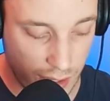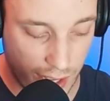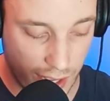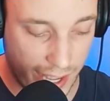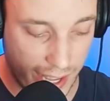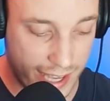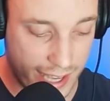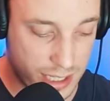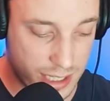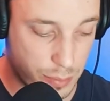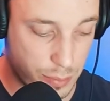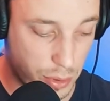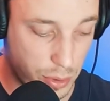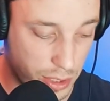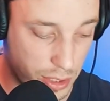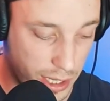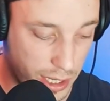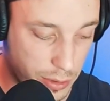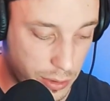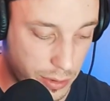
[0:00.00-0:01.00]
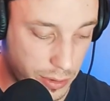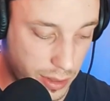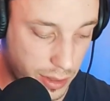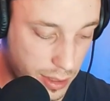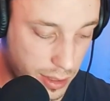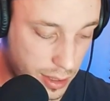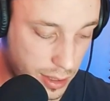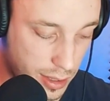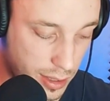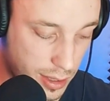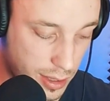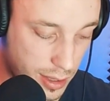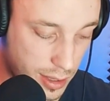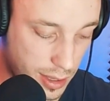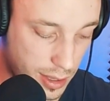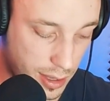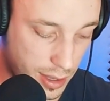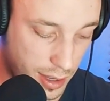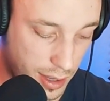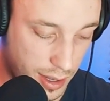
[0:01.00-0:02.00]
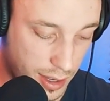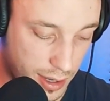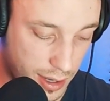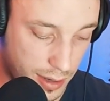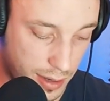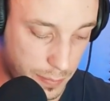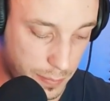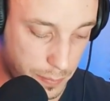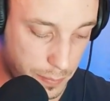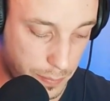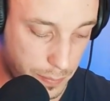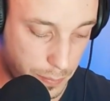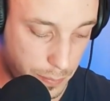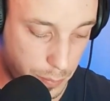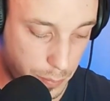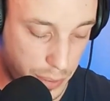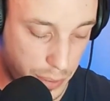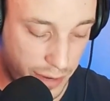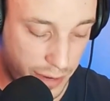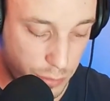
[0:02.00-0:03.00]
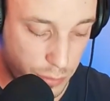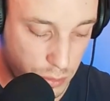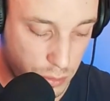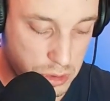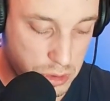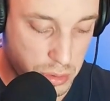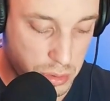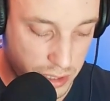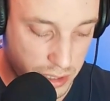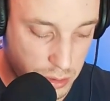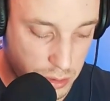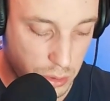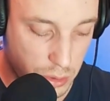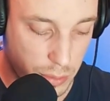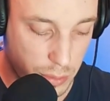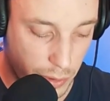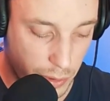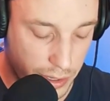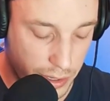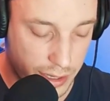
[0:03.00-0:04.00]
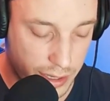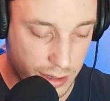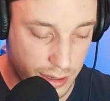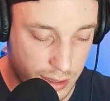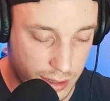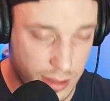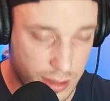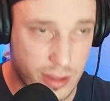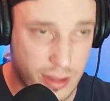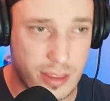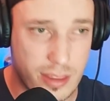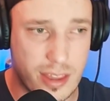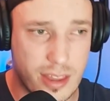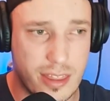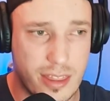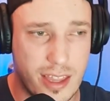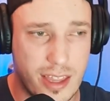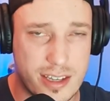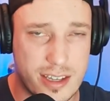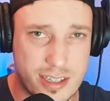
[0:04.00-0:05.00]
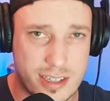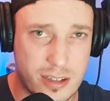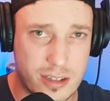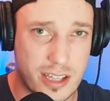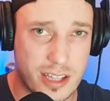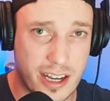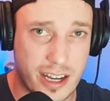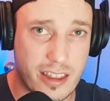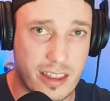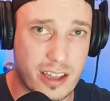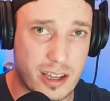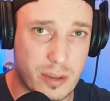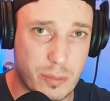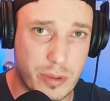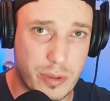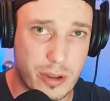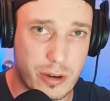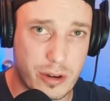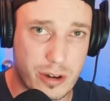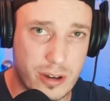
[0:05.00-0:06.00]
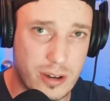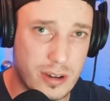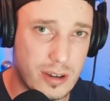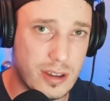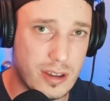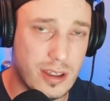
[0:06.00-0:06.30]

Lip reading: I had to pull out. But everyone was pretty cool about it. They still liked the computer